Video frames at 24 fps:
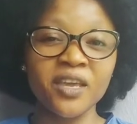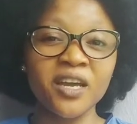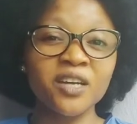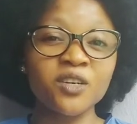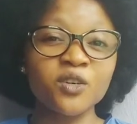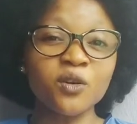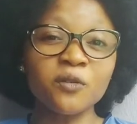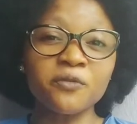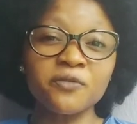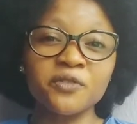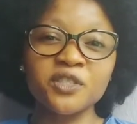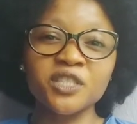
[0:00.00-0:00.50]

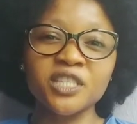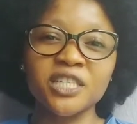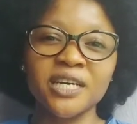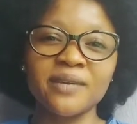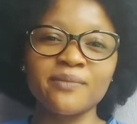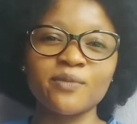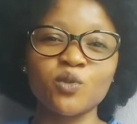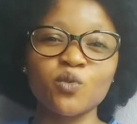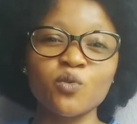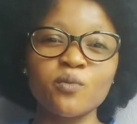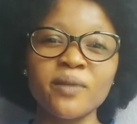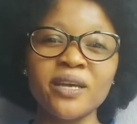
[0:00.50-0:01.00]
And
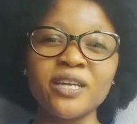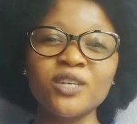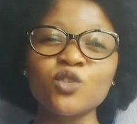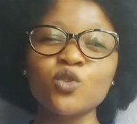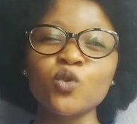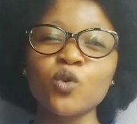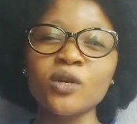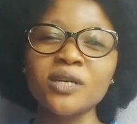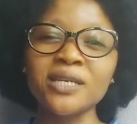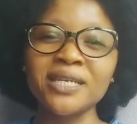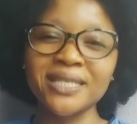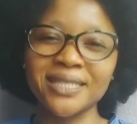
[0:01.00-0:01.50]
oftentimes women
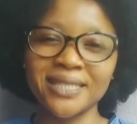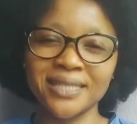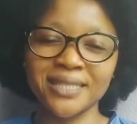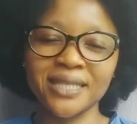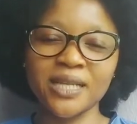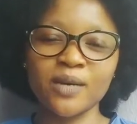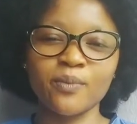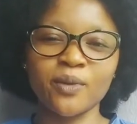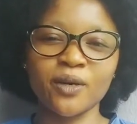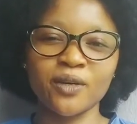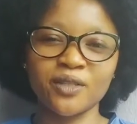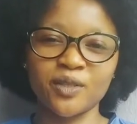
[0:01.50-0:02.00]
know
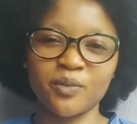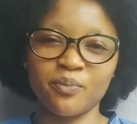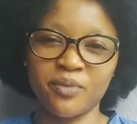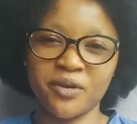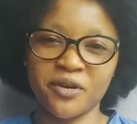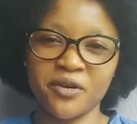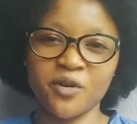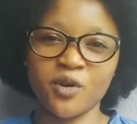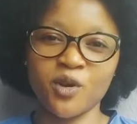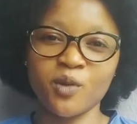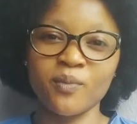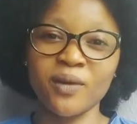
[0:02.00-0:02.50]
little about the
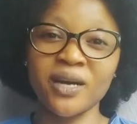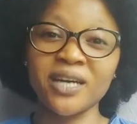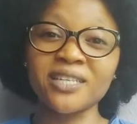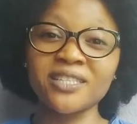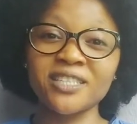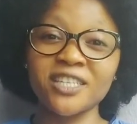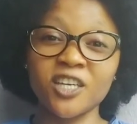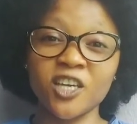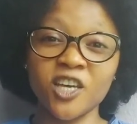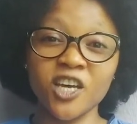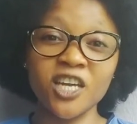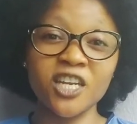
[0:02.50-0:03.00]
perineum and
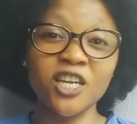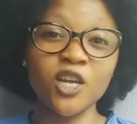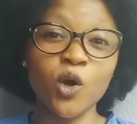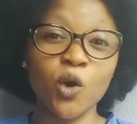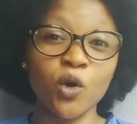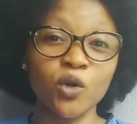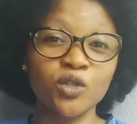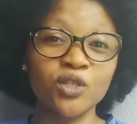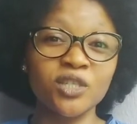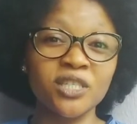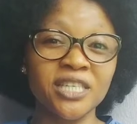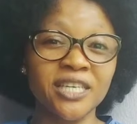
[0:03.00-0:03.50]
the care they
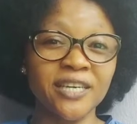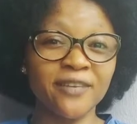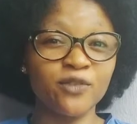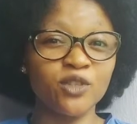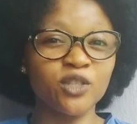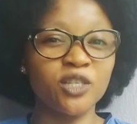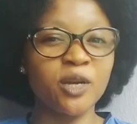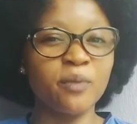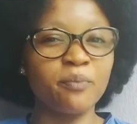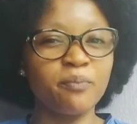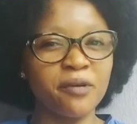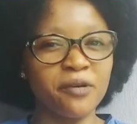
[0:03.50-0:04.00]
ought to give
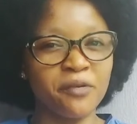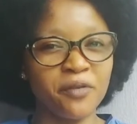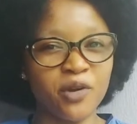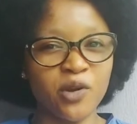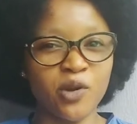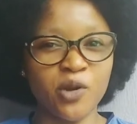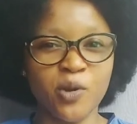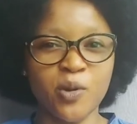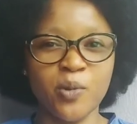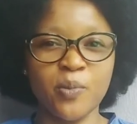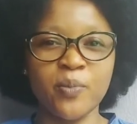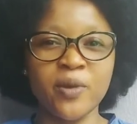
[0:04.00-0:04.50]
to their
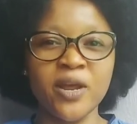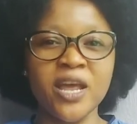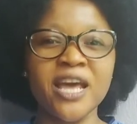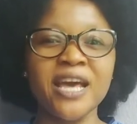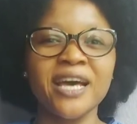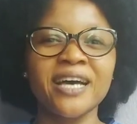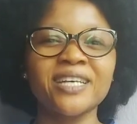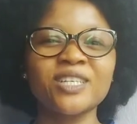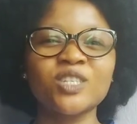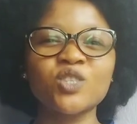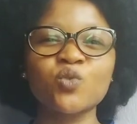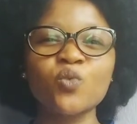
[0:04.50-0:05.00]
perineum,
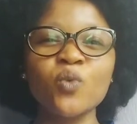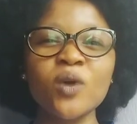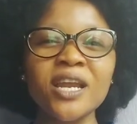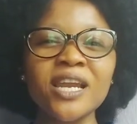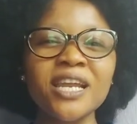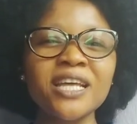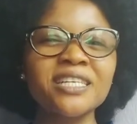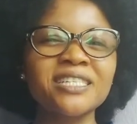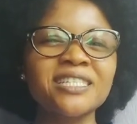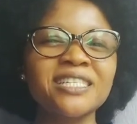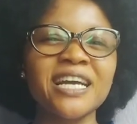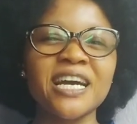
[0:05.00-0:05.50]
as
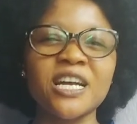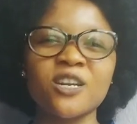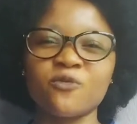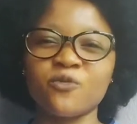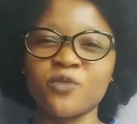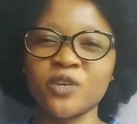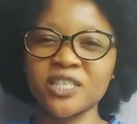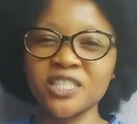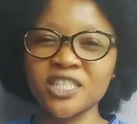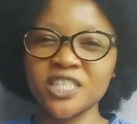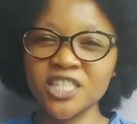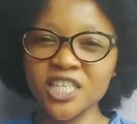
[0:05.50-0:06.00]
well as the
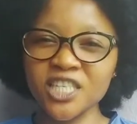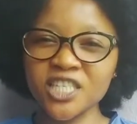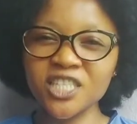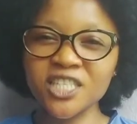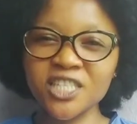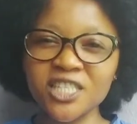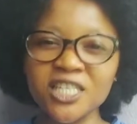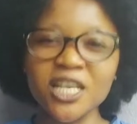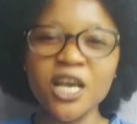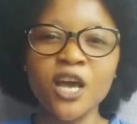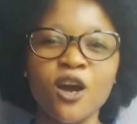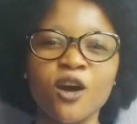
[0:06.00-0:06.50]

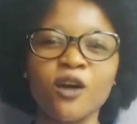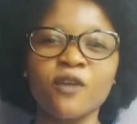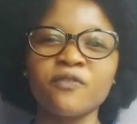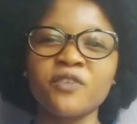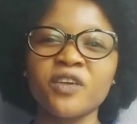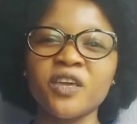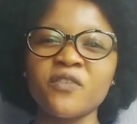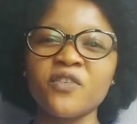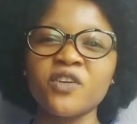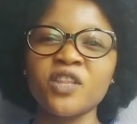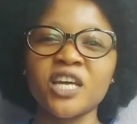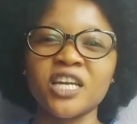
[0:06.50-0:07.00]
advantages of
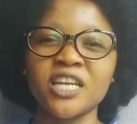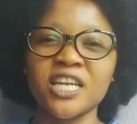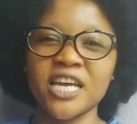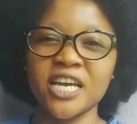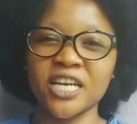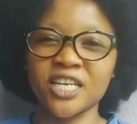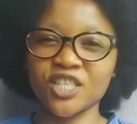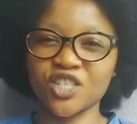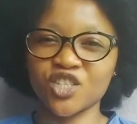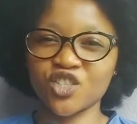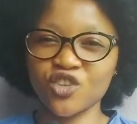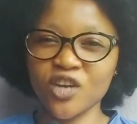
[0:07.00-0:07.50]
giving an
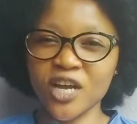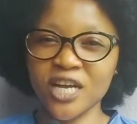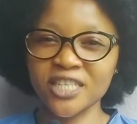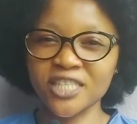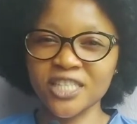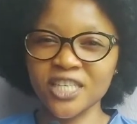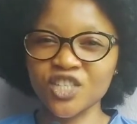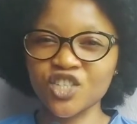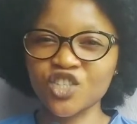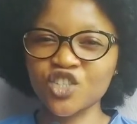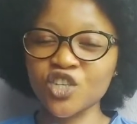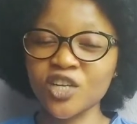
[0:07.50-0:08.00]
extra
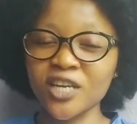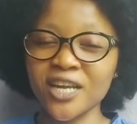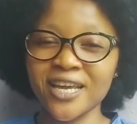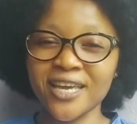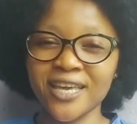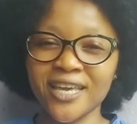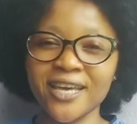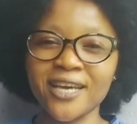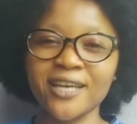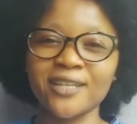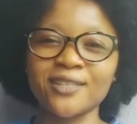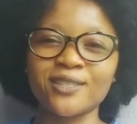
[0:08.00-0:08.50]
attention
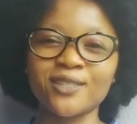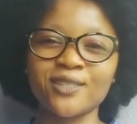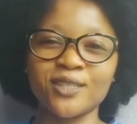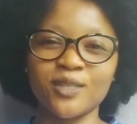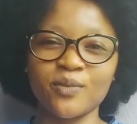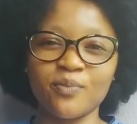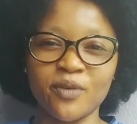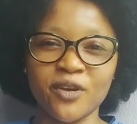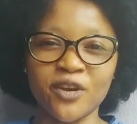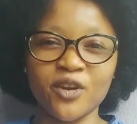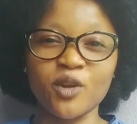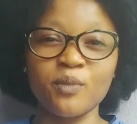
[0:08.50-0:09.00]
and care to the
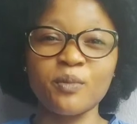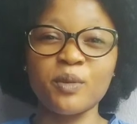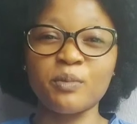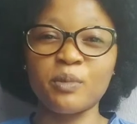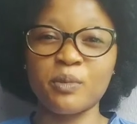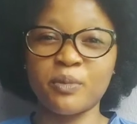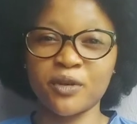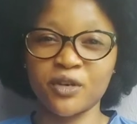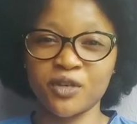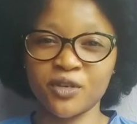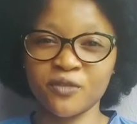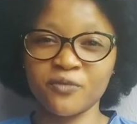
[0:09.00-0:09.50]
perineum in
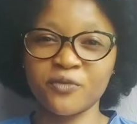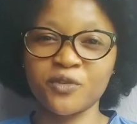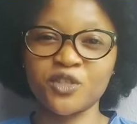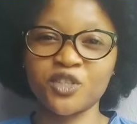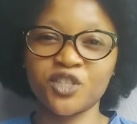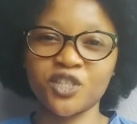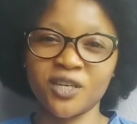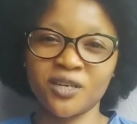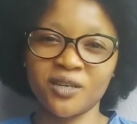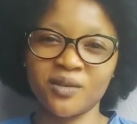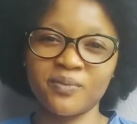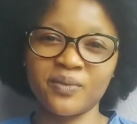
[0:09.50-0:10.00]
preparation for
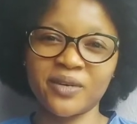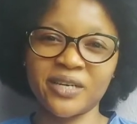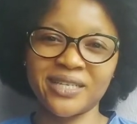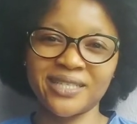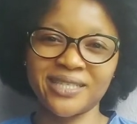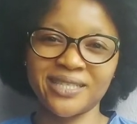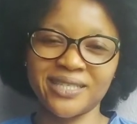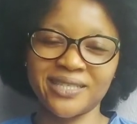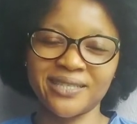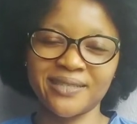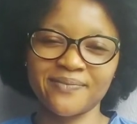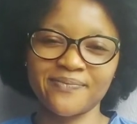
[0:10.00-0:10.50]

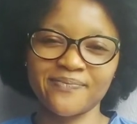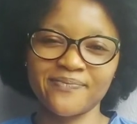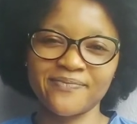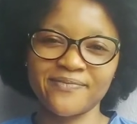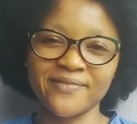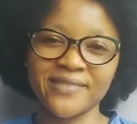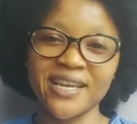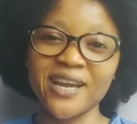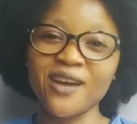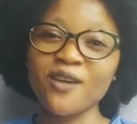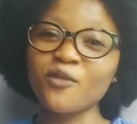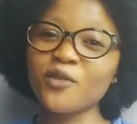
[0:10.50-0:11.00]
childbirth.
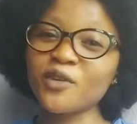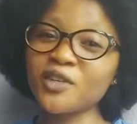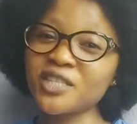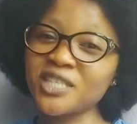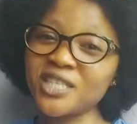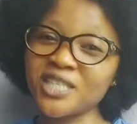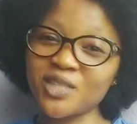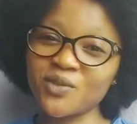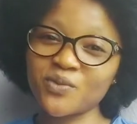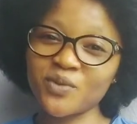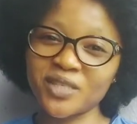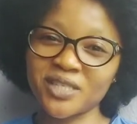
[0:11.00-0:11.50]
For
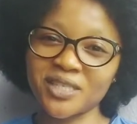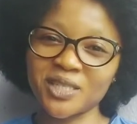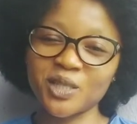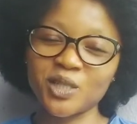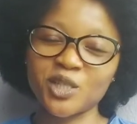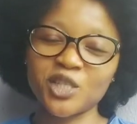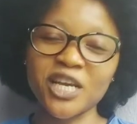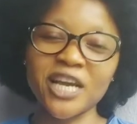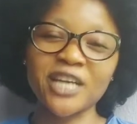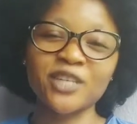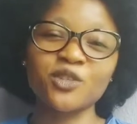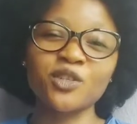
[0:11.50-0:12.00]
these
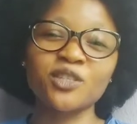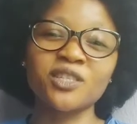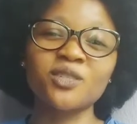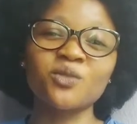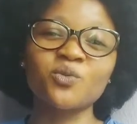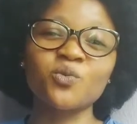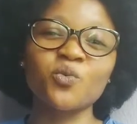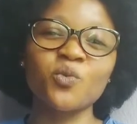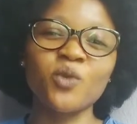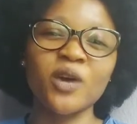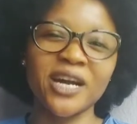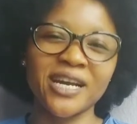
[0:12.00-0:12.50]
reasons, I thought
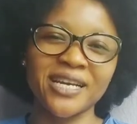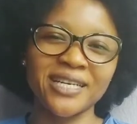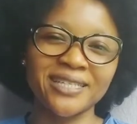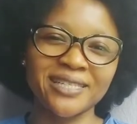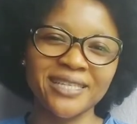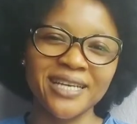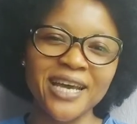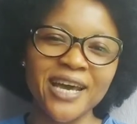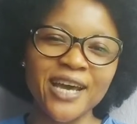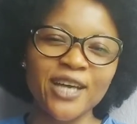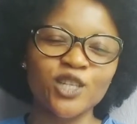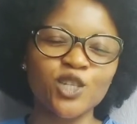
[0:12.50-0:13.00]
it
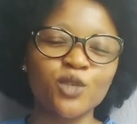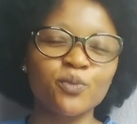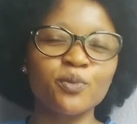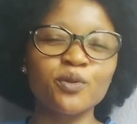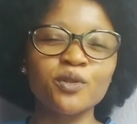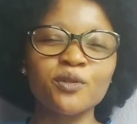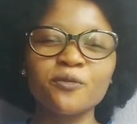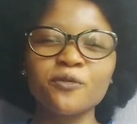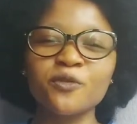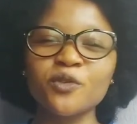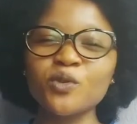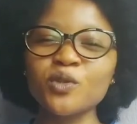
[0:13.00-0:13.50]
wise to
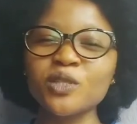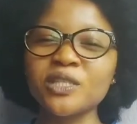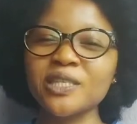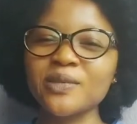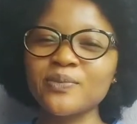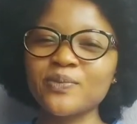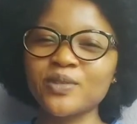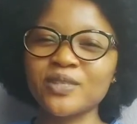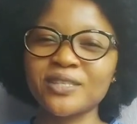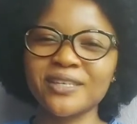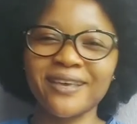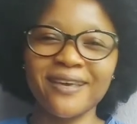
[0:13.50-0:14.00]
put few
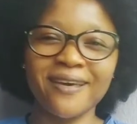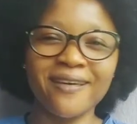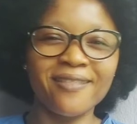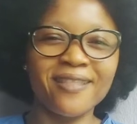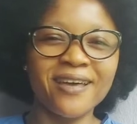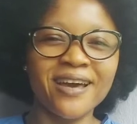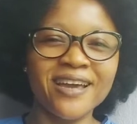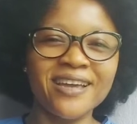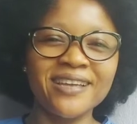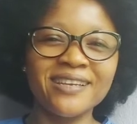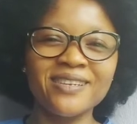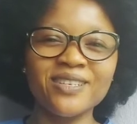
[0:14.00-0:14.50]
tips
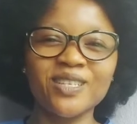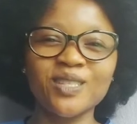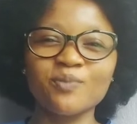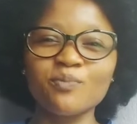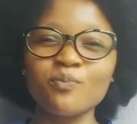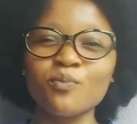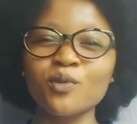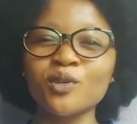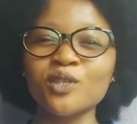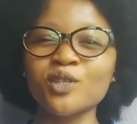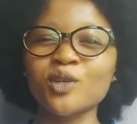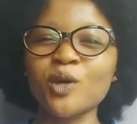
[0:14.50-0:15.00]
together in its
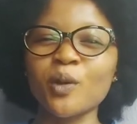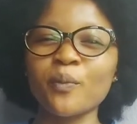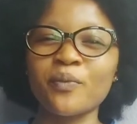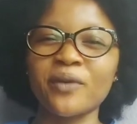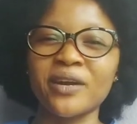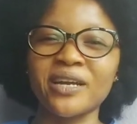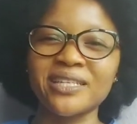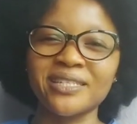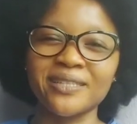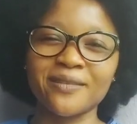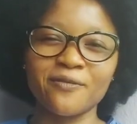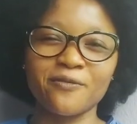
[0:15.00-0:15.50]
most
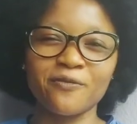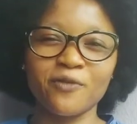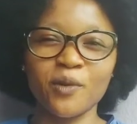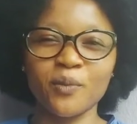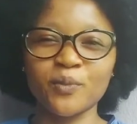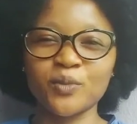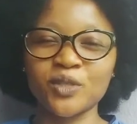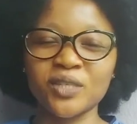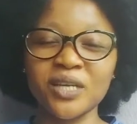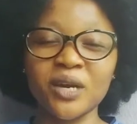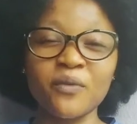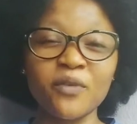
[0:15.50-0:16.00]
comprehensive
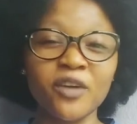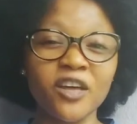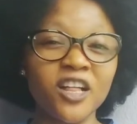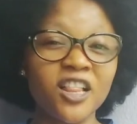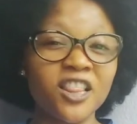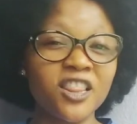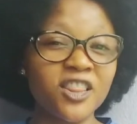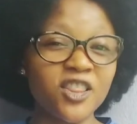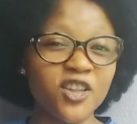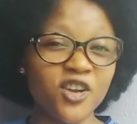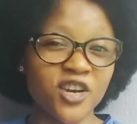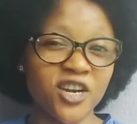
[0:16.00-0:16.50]
form so that we
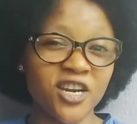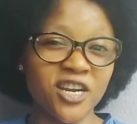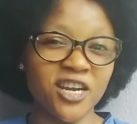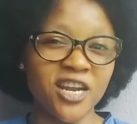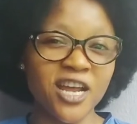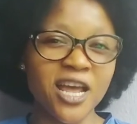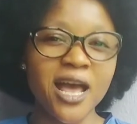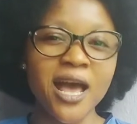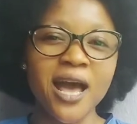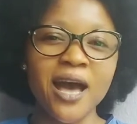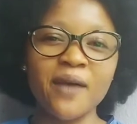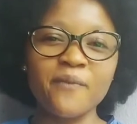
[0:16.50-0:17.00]
can learn
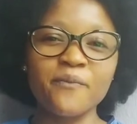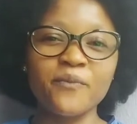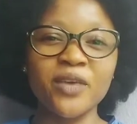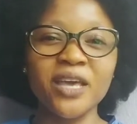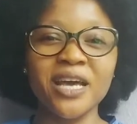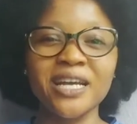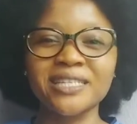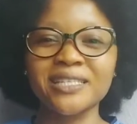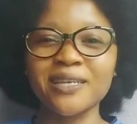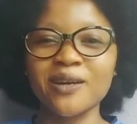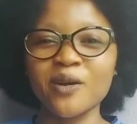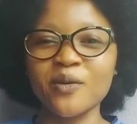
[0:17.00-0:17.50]
and
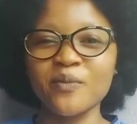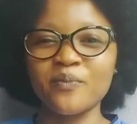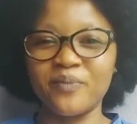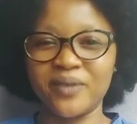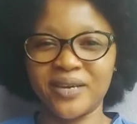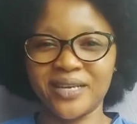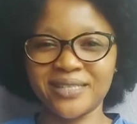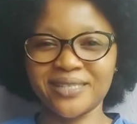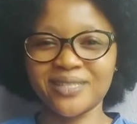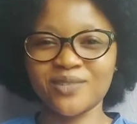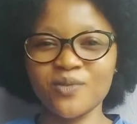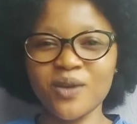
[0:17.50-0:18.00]
be at our
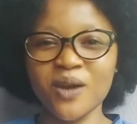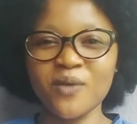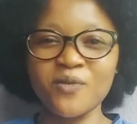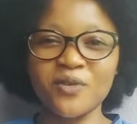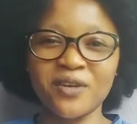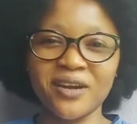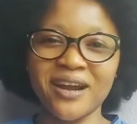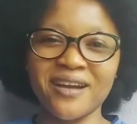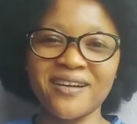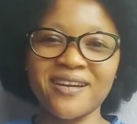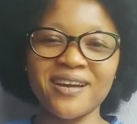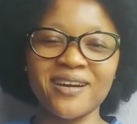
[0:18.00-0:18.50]
best while we
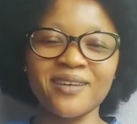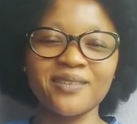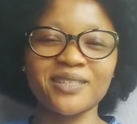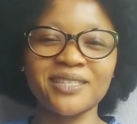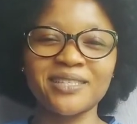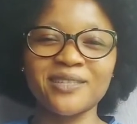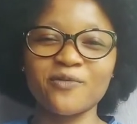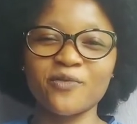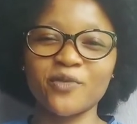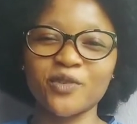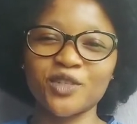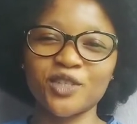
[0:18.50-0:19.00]
carry
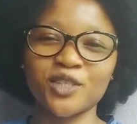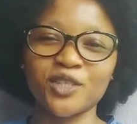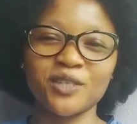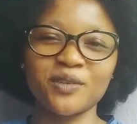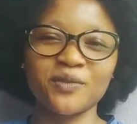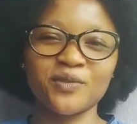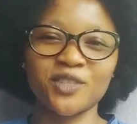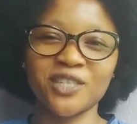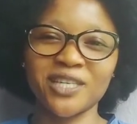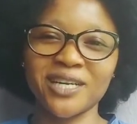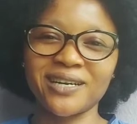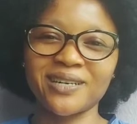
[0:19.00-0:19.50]
out the function
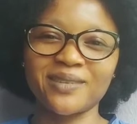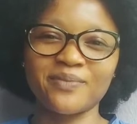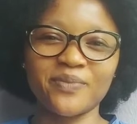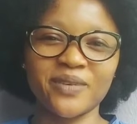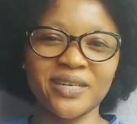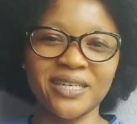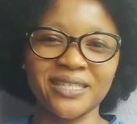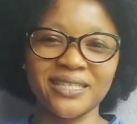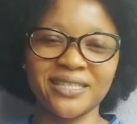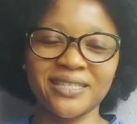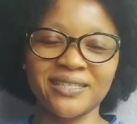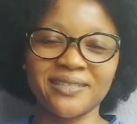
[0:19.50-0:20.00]
of
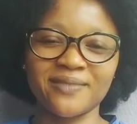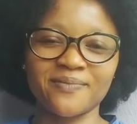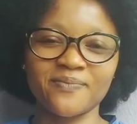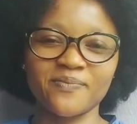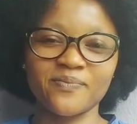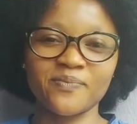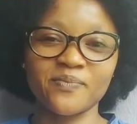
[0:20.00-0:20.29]
childbirth.